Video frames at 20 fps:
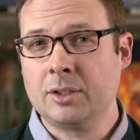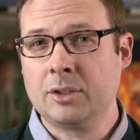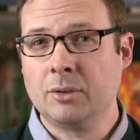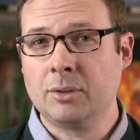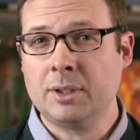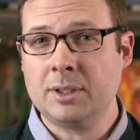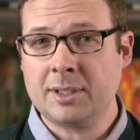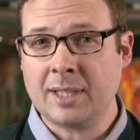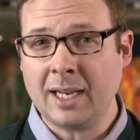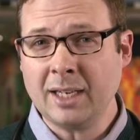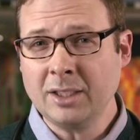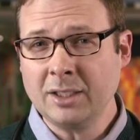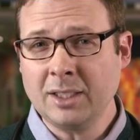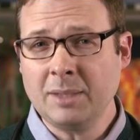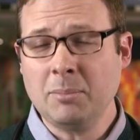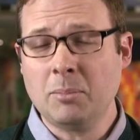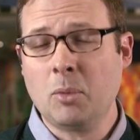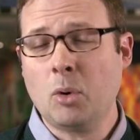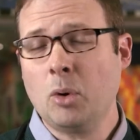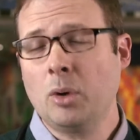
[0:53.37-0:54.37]
So it is
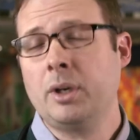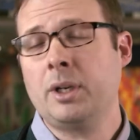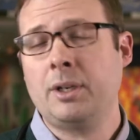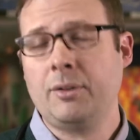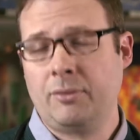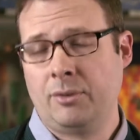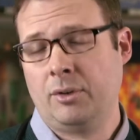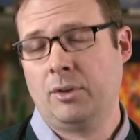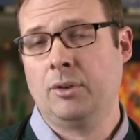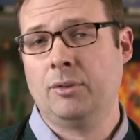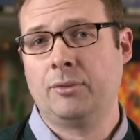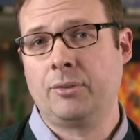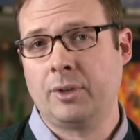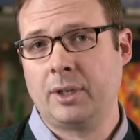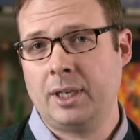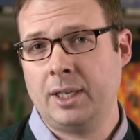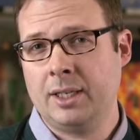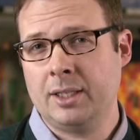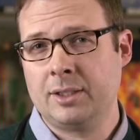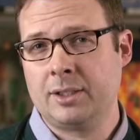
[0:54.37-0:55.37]
actually more difficult for
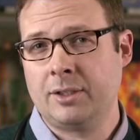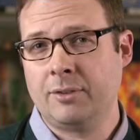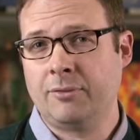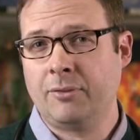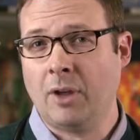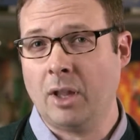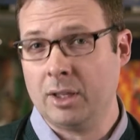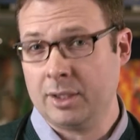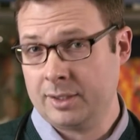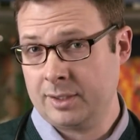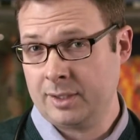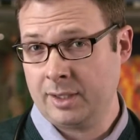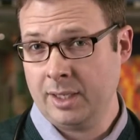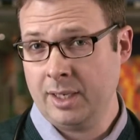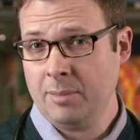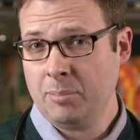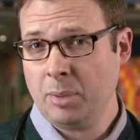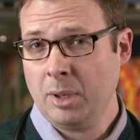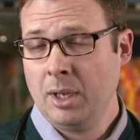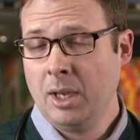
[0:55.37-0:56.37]
kids to fall asleep